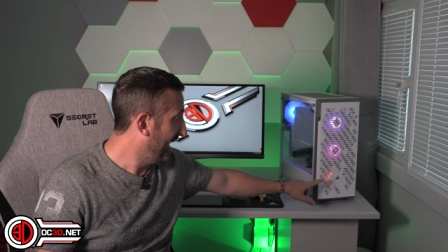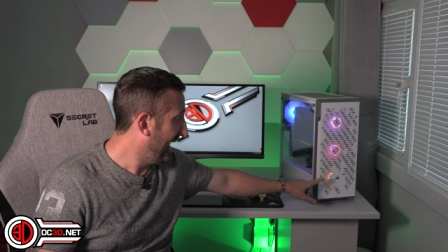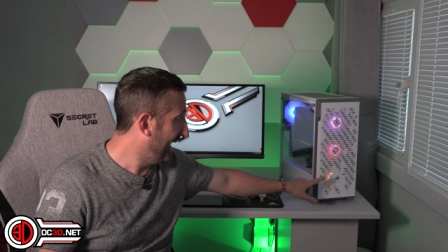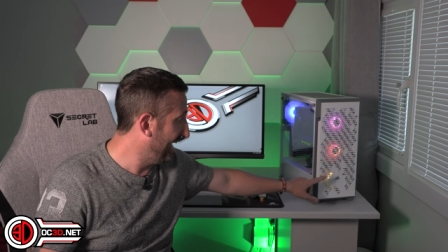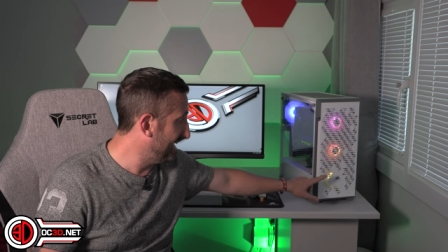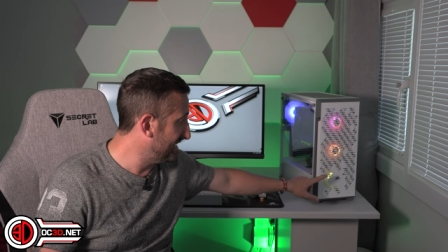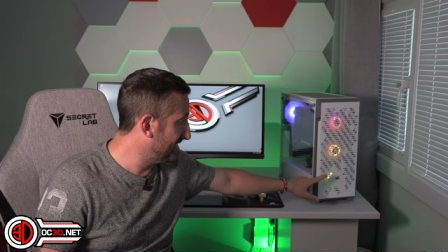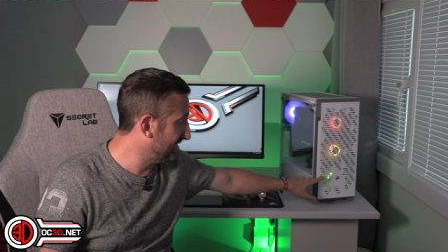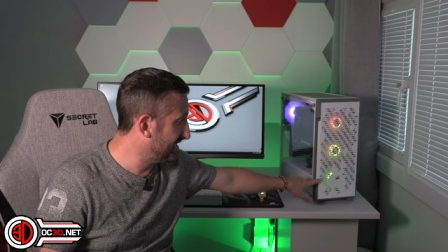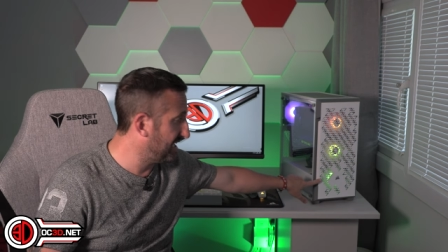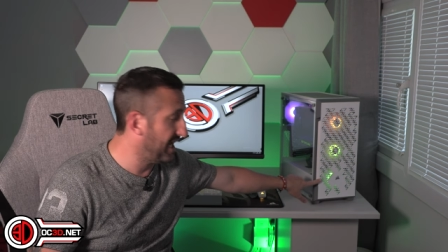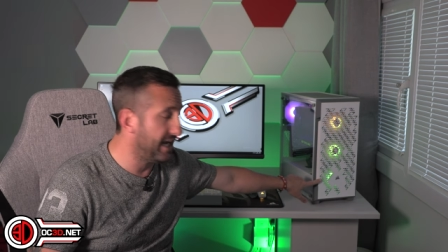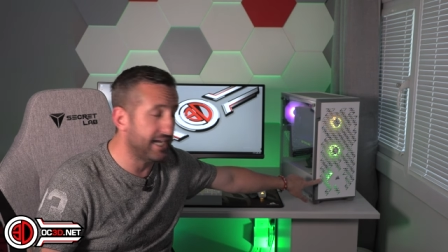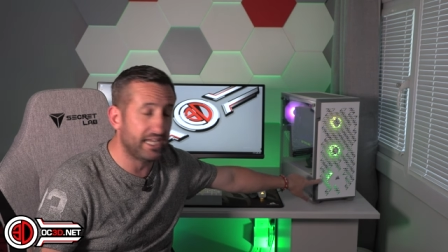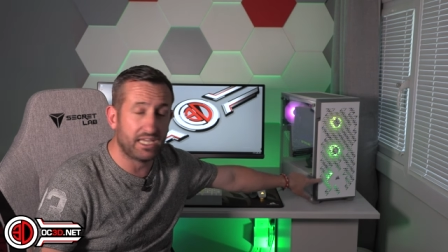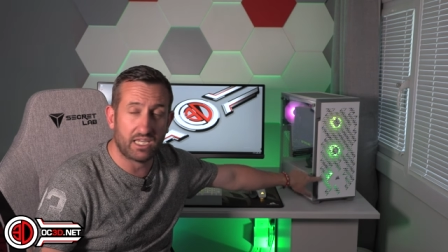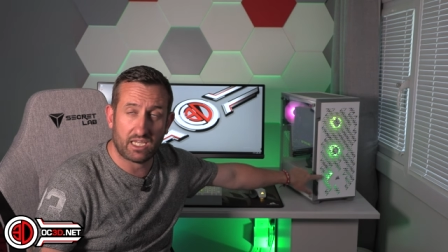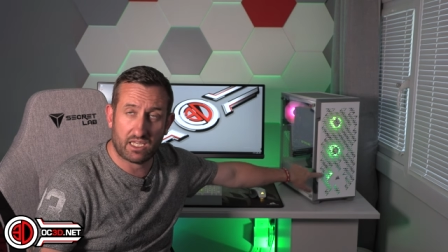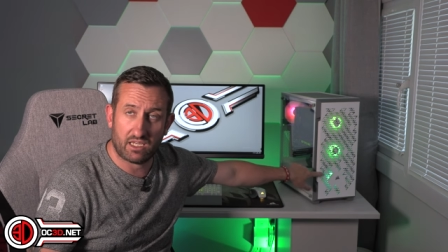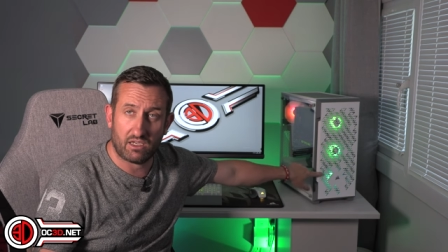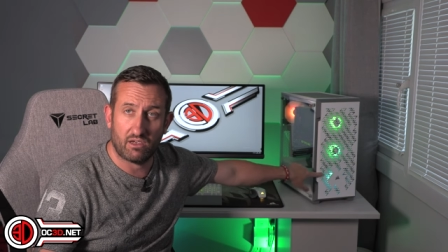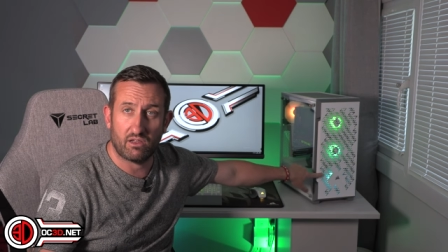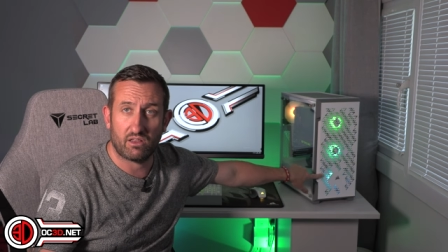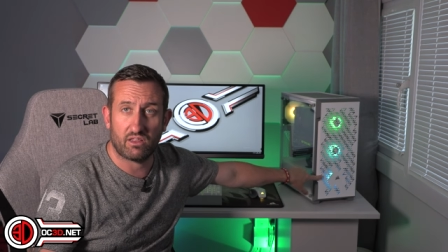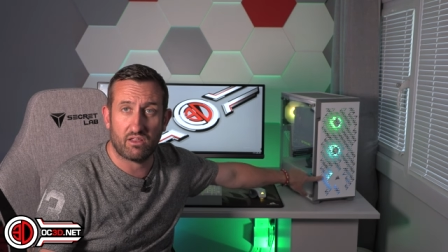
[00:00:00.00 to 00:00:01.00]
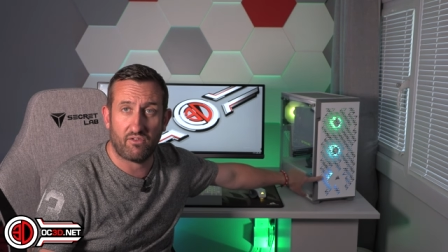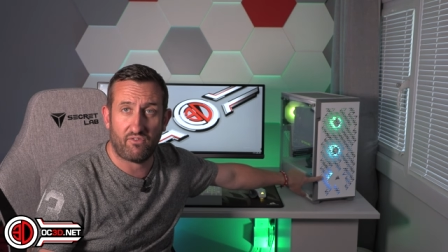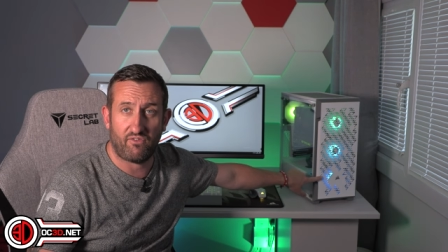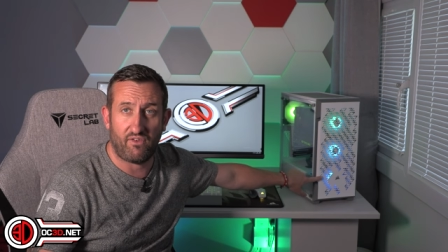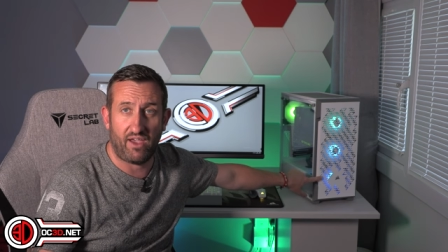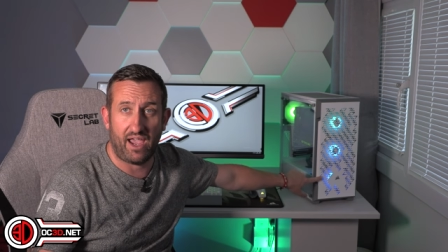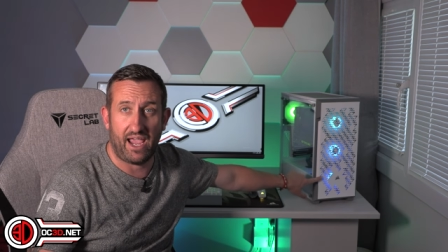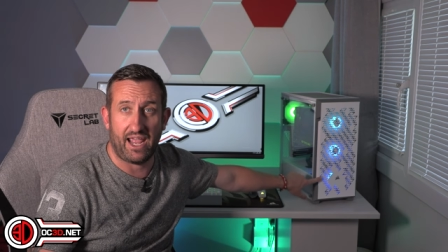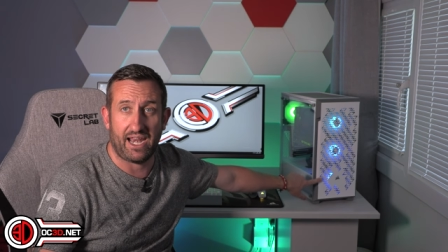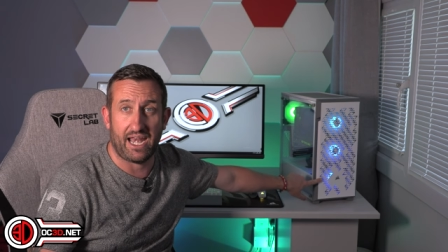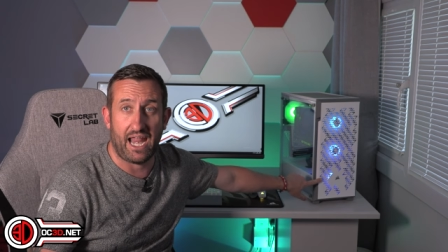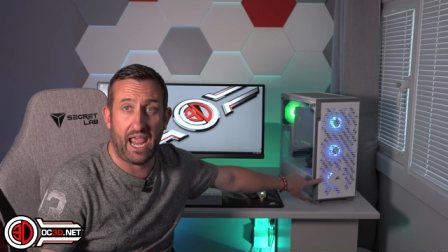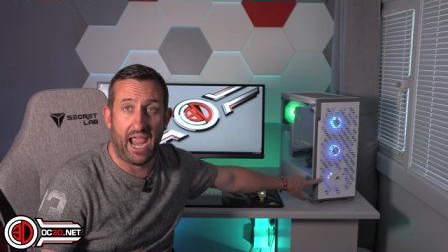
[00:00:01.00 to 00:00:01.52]
is take the
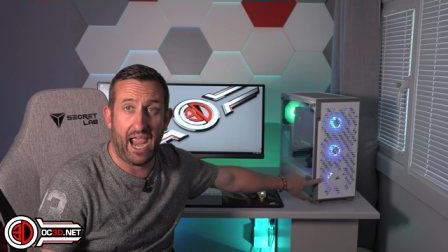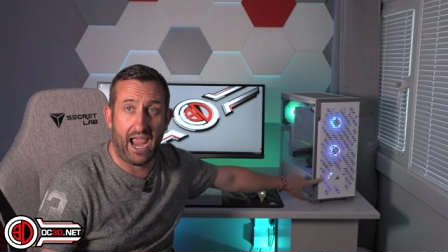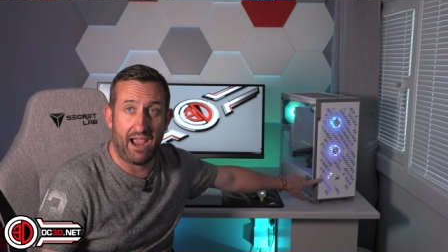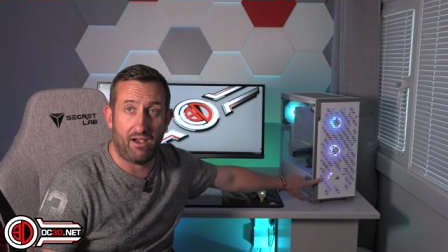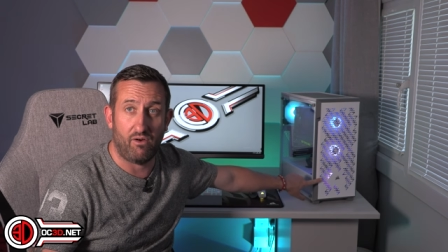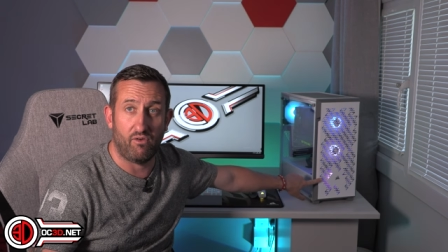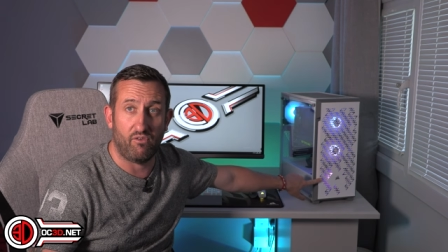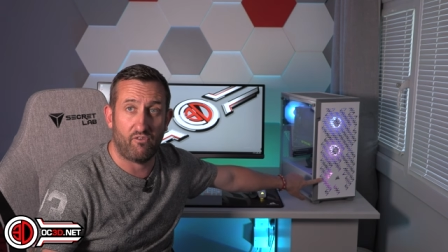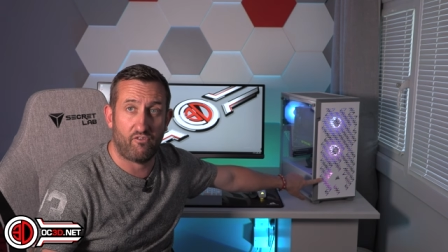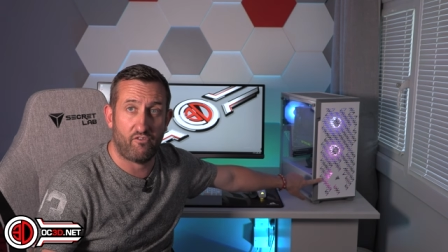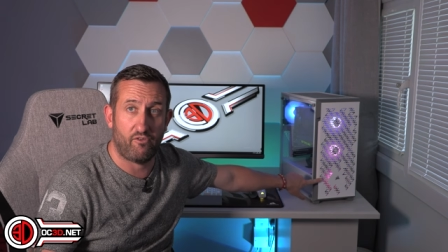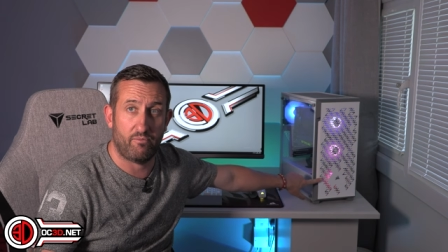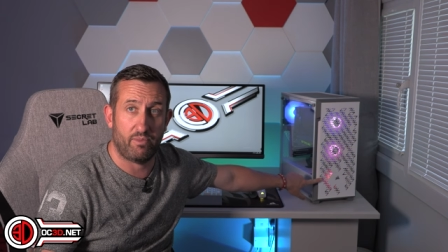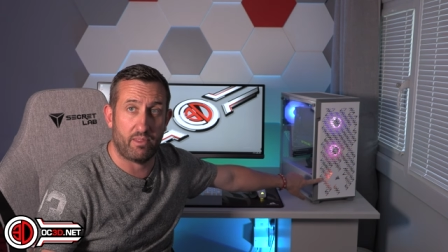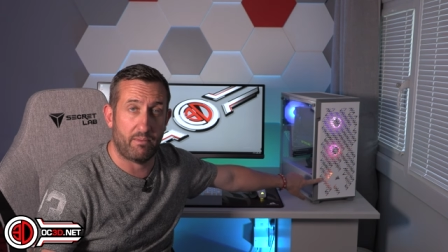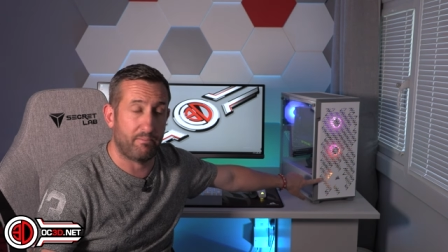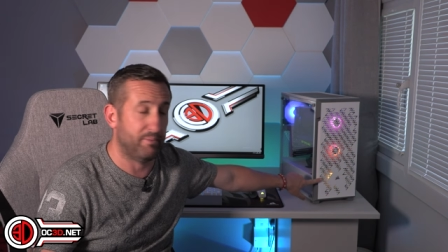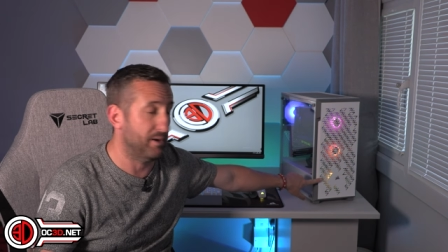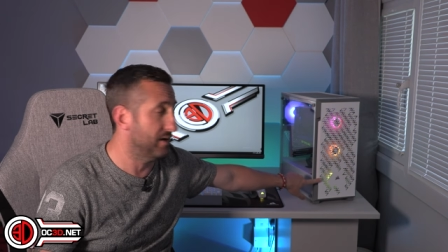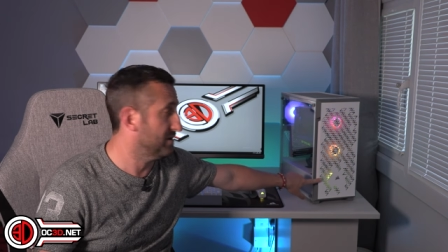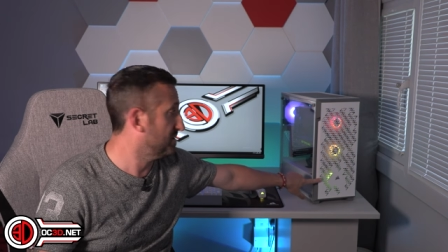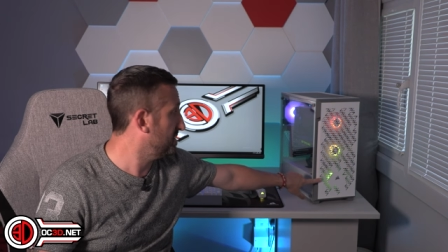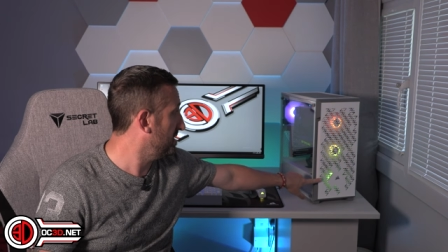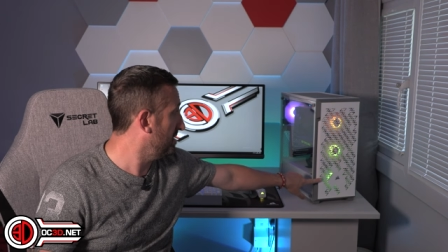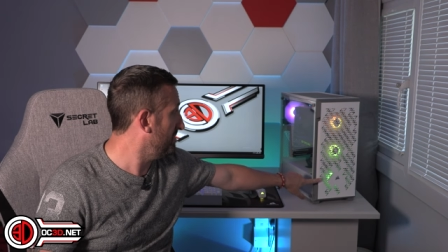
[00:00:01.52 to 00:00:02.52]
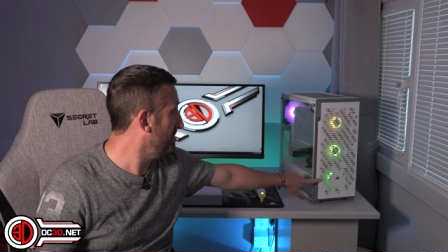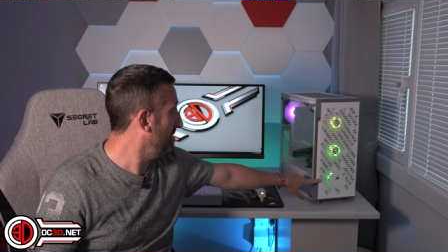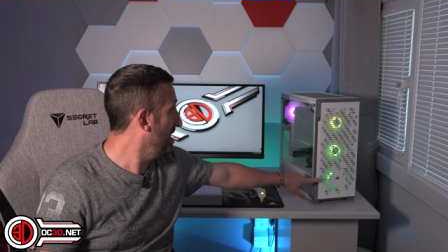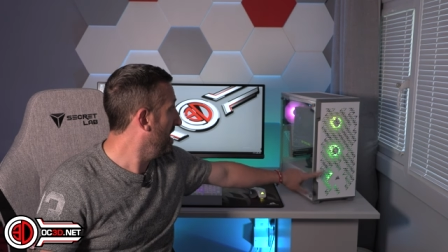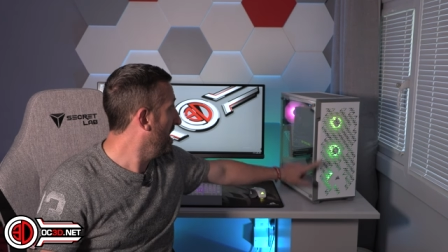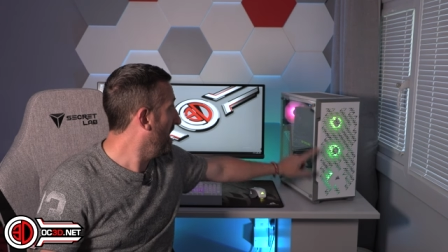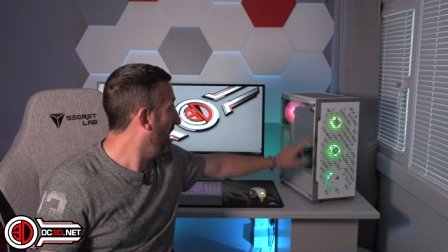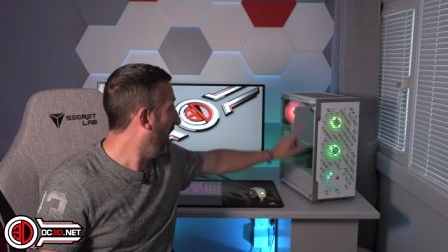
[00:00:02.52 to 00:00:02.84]
fan out from the bottom.